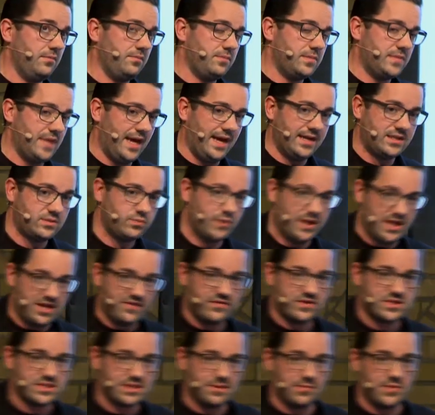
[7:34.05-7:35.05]
that
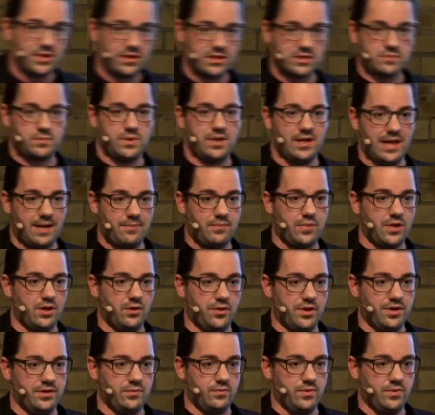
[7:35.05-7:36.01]
whenever something is being uploaded,